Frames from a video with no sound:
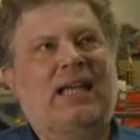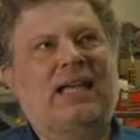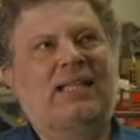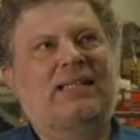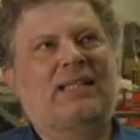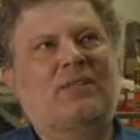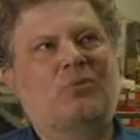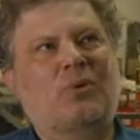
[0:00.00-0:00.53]

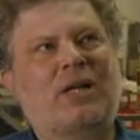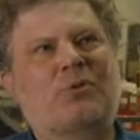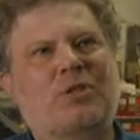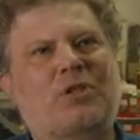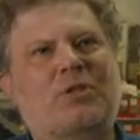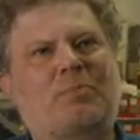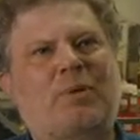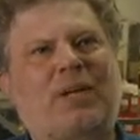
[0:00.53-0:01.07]
And in
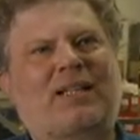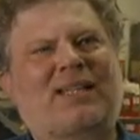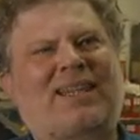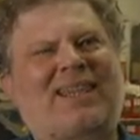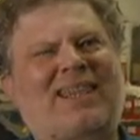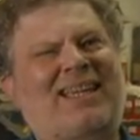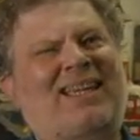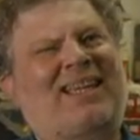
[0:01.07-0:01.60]
retrospect,
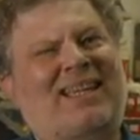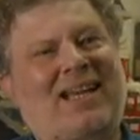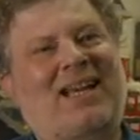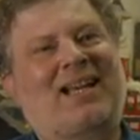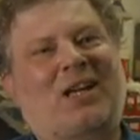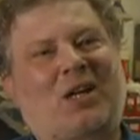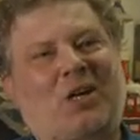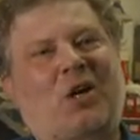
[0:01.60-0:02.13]
I think I
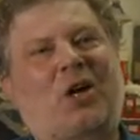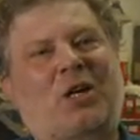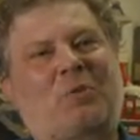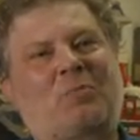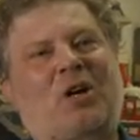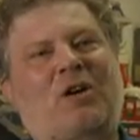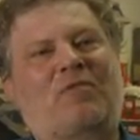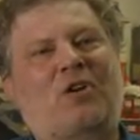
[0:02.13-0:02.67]
kind of
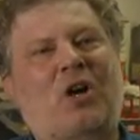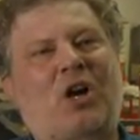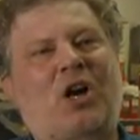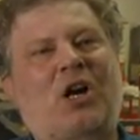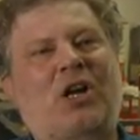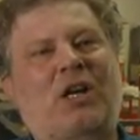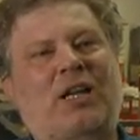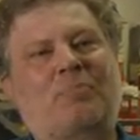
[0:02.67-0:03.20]
caught him off
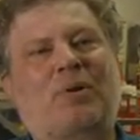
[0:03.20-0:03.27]
guard.